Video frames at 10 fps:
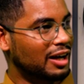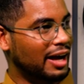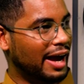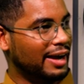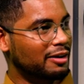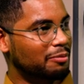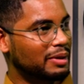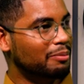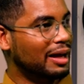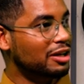and
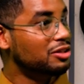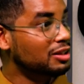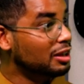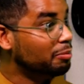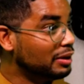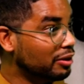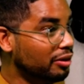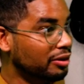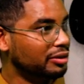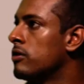be managing their PR.